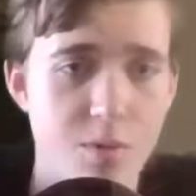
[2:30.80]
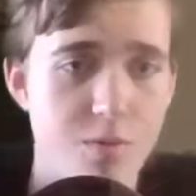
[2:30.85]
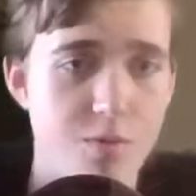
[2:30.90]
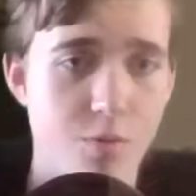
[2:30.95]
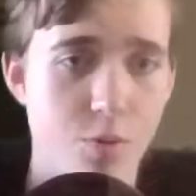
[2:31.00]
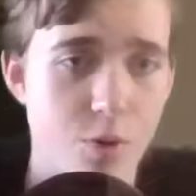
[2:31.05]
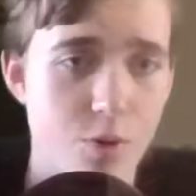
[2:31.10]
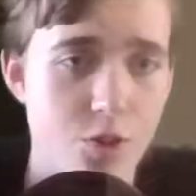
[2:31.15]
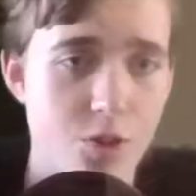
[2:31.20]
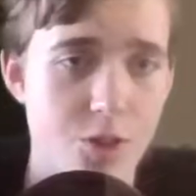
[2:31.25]

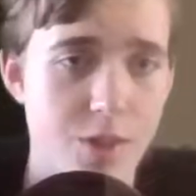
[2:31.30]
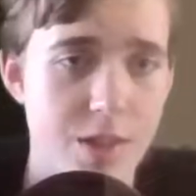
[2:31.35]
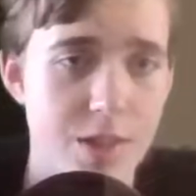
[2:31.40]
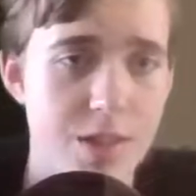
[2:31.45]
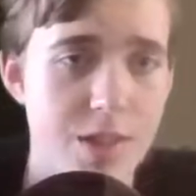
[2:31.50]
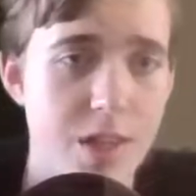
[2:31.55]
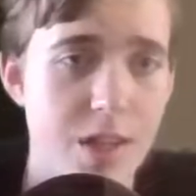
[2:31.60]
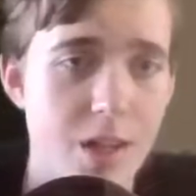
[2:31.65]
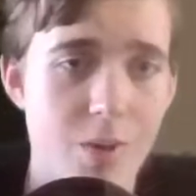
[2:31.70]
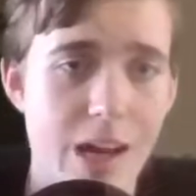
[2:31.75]

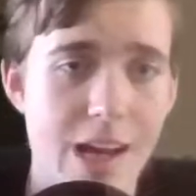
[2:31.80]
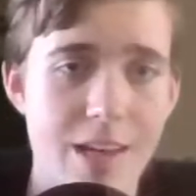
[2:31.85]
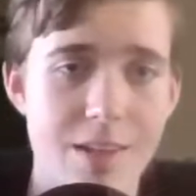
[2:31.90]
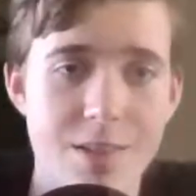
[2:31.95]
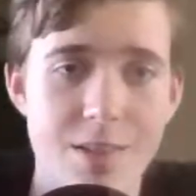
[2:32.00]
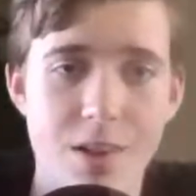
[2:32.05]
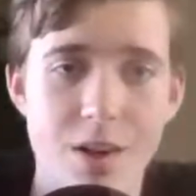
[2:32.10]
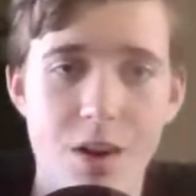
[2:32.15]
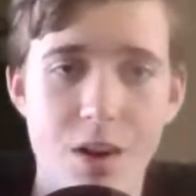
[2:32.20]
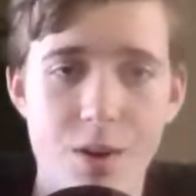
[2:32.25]
fortress
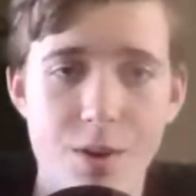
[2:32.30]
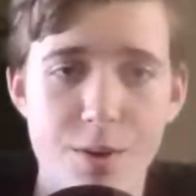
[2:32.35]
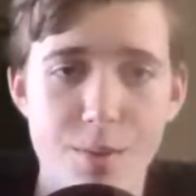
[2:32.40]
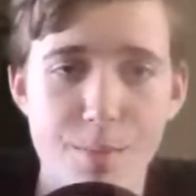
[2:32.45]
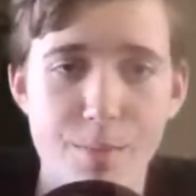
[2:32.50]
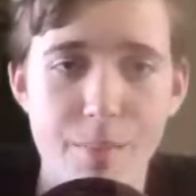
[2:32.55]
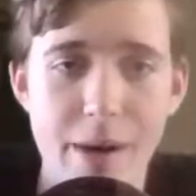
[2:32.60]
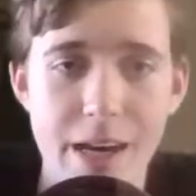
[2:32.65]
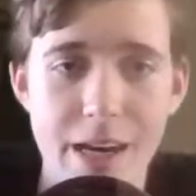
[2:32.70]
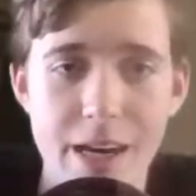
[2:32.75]
has utter
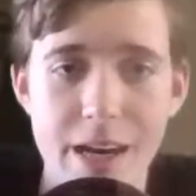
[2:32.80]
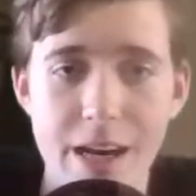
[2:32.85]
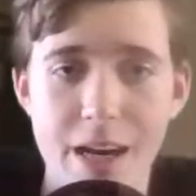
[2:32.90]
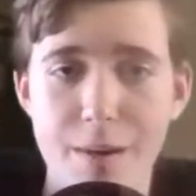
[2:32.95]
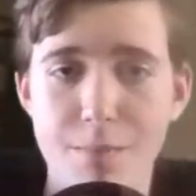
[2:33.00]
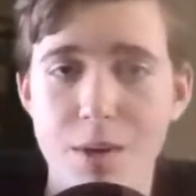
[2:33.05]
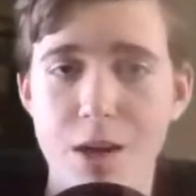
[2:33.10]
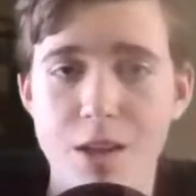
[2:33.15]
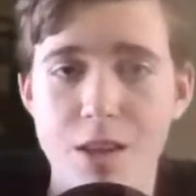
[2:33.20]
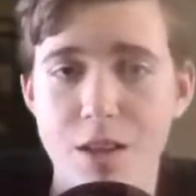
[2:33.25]

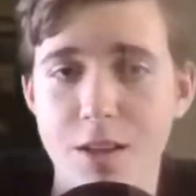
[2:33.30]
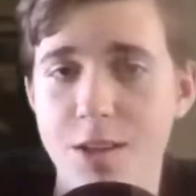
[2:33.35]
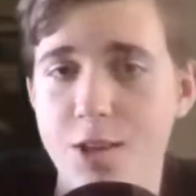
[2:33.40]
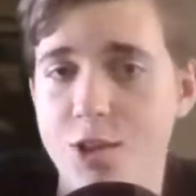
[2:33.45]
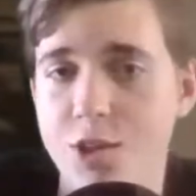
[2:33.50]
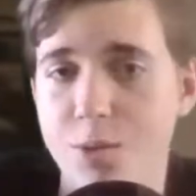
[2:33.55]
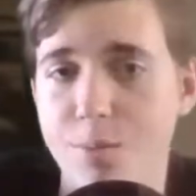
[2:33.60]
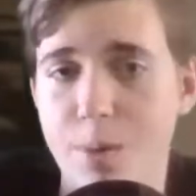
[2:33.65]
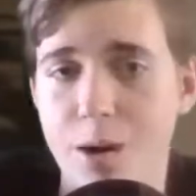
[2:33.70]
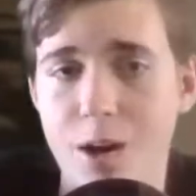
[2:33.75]
mayhem
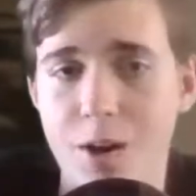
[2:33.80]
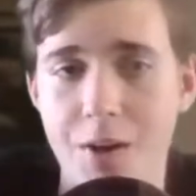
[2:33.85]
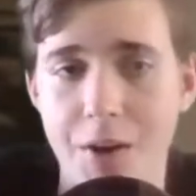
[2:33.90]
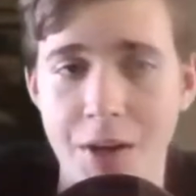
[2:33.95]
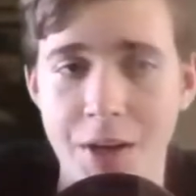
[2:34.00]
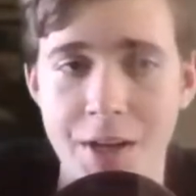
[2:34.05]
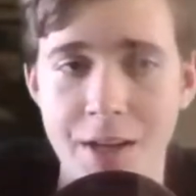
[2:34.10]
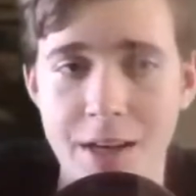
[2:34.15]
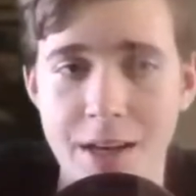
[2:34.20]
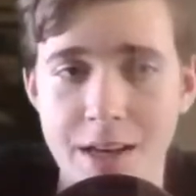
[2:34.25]
unleashed upon
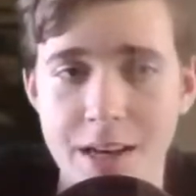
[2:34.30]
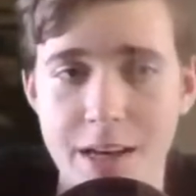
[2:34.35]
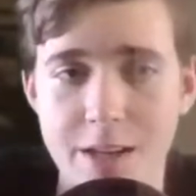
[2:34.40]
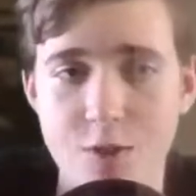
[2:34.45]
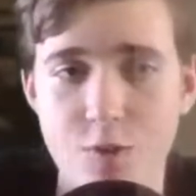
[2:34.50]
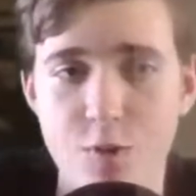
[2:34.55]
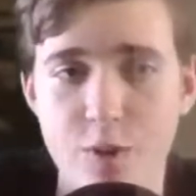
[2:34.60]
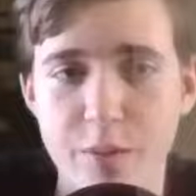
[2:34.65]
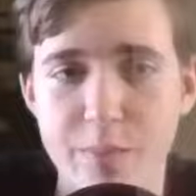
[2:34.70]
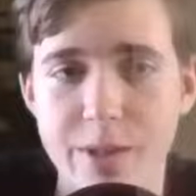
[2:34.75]
it,
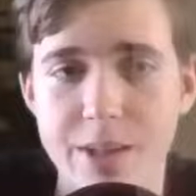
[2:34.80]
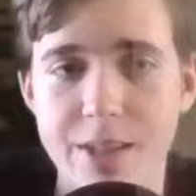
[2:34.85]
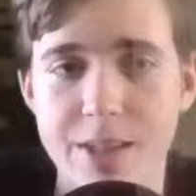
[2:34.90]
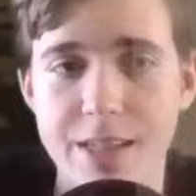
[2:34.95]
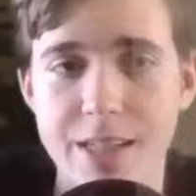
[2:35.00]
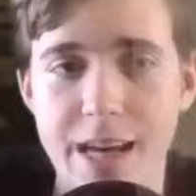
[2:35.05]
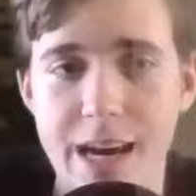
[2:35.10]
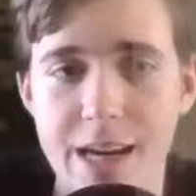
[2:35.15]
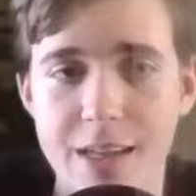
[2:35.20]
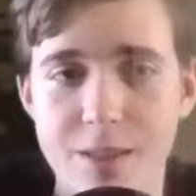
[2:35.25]
as Freeman
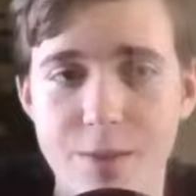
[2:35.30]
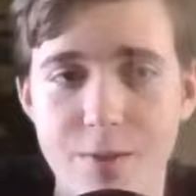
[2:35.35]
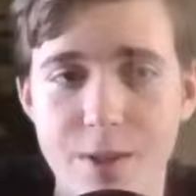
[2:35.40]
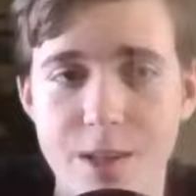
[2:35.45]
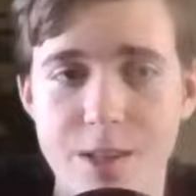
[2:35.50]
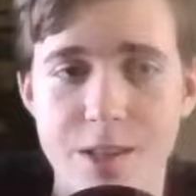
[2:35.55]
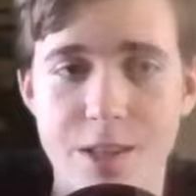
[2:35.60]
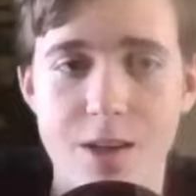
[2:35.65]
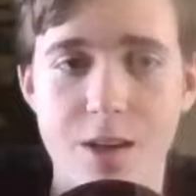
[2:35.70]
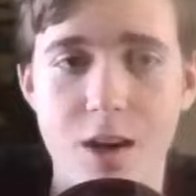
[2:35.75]

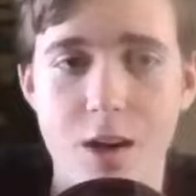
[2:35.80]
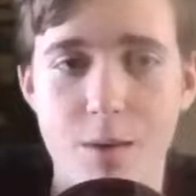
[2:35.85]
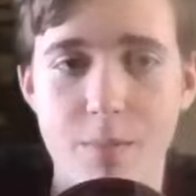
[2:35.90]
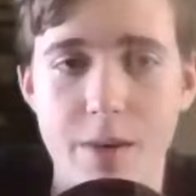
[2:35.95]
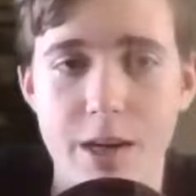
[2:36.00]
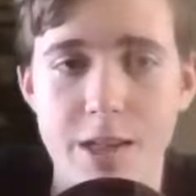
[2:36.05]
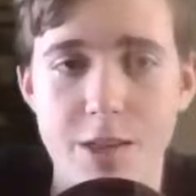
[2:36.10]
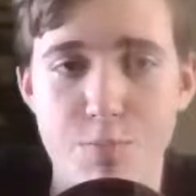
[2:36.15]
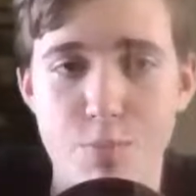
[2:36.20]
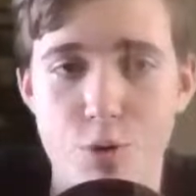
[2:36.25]
deactivates the
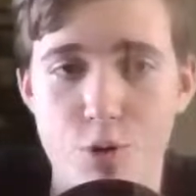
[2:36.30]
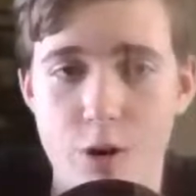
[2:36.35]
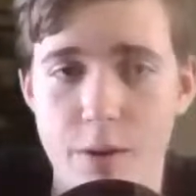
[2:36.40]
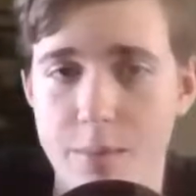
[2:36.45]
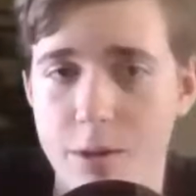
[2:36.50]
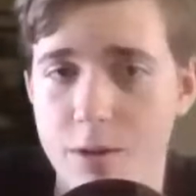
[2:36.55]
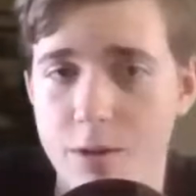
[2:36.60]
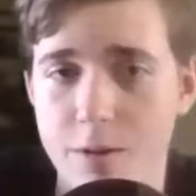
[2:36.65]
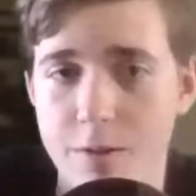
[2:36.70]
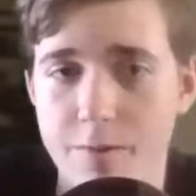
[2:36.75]
Combine's
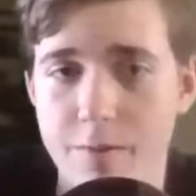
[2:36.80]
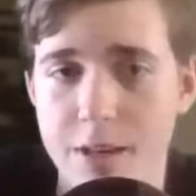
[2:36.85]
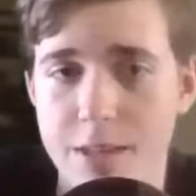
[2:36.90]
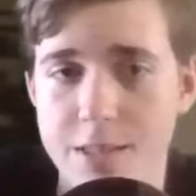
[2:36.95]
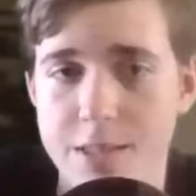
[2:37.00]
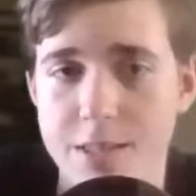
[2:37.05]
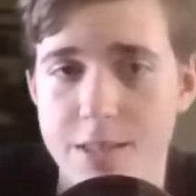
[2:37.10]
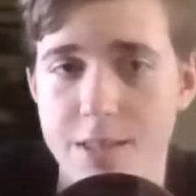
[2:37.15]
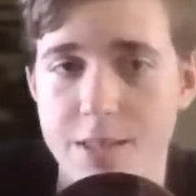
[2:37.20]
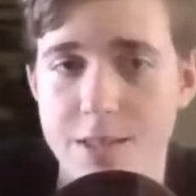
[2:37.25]
perimeter
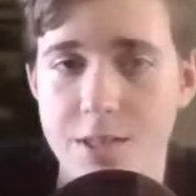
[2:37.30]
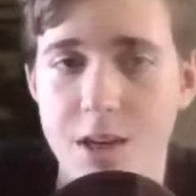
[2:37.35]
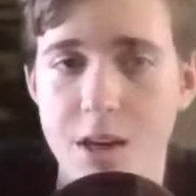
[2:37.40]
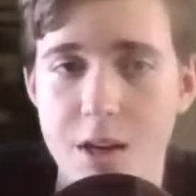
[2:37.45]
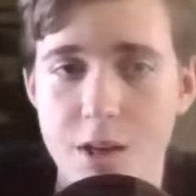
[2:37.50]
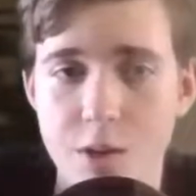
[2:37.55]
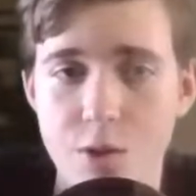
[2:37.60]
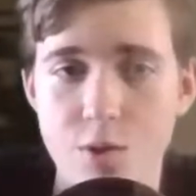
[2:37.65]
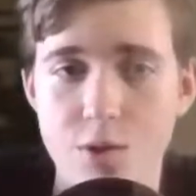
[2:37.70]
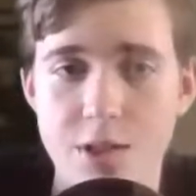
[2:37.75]
defenses
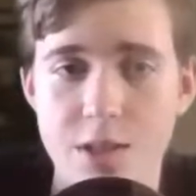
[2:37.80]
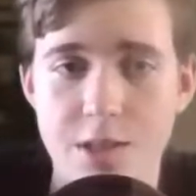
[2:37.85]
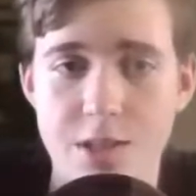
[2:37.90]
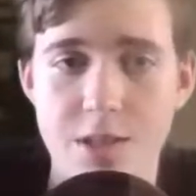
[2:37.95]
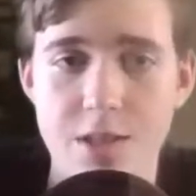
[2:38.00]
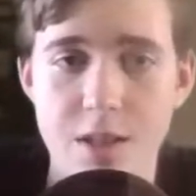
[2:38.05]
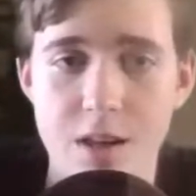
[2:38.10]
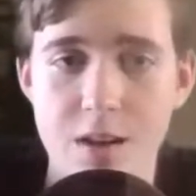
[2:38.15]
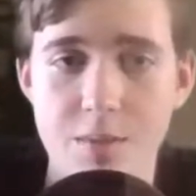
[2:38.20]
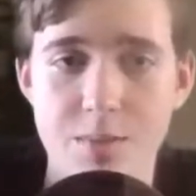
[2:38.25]
used to
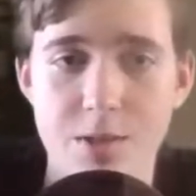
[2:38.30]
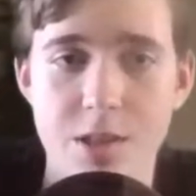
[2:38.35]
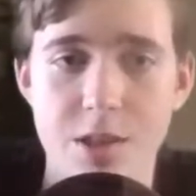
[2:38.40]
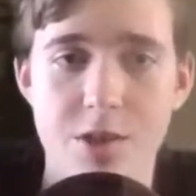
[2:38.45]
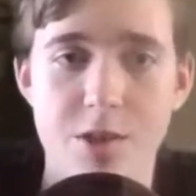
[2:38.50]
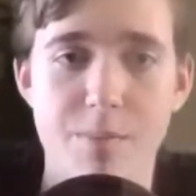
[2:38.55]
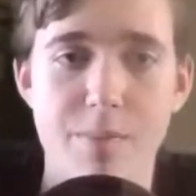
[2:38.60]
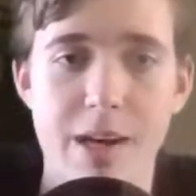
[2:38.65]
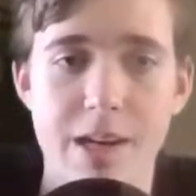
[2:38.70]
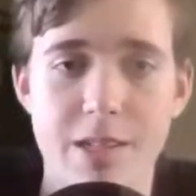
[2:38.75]
stop
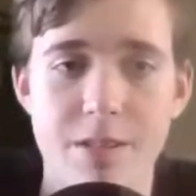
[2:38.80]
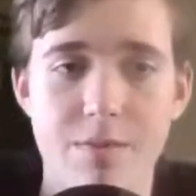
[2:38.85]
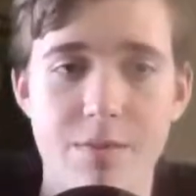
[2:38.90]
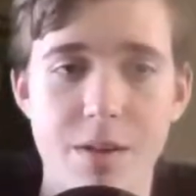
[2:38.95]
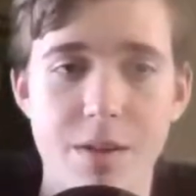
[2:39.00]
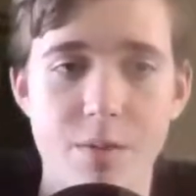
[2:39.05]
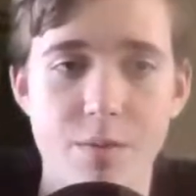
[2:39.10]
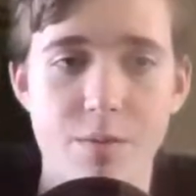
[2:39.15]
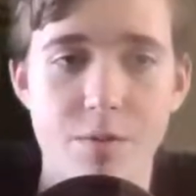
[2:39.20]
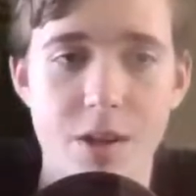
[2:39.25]
such a massive
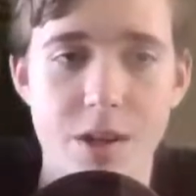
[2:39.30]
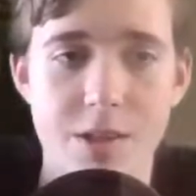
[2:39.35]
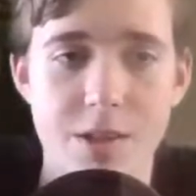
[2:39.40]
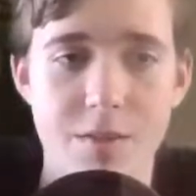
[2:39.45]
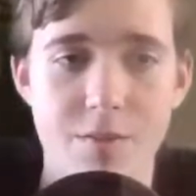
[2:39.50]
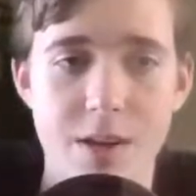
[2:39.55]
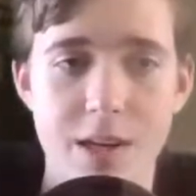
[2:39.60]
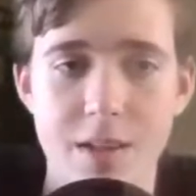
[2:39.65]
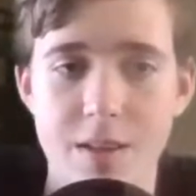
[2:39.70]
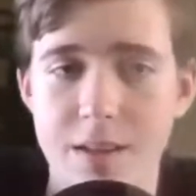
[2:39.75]
influx
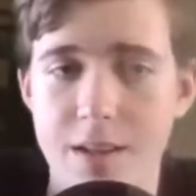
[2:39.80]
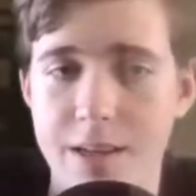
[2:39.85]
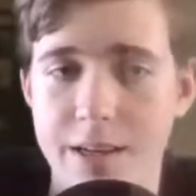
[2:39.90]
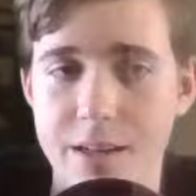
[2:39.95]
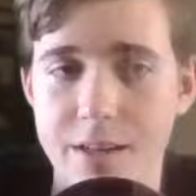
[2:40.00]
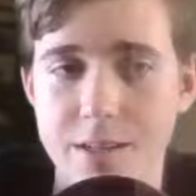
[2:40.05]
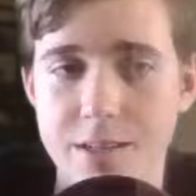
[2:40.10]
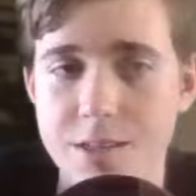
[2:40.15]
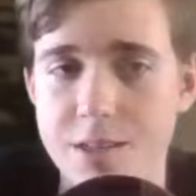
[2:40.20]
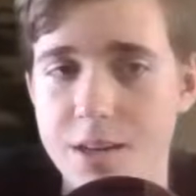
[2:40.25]
of
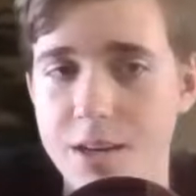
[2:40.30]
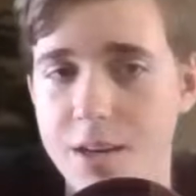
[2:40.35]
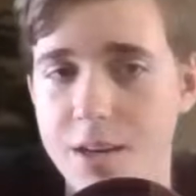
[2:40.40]
antlions.